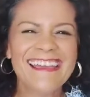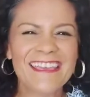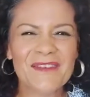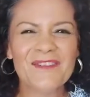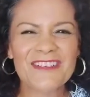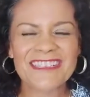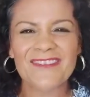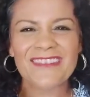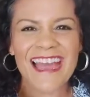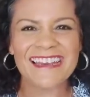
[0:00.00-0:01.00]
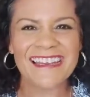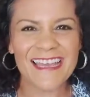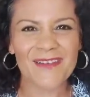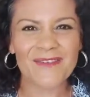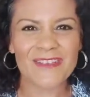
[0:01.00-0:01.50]
Give yourself that
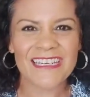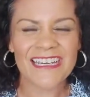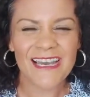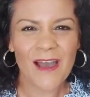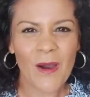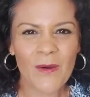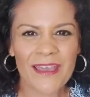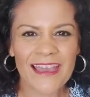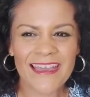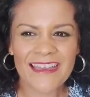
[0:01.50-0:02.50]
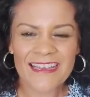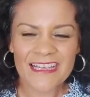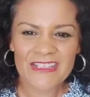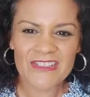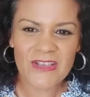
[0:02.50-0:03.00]
gift, okay?
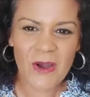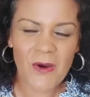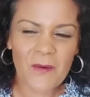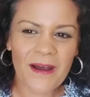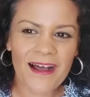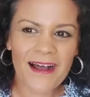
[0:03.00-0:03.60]
So,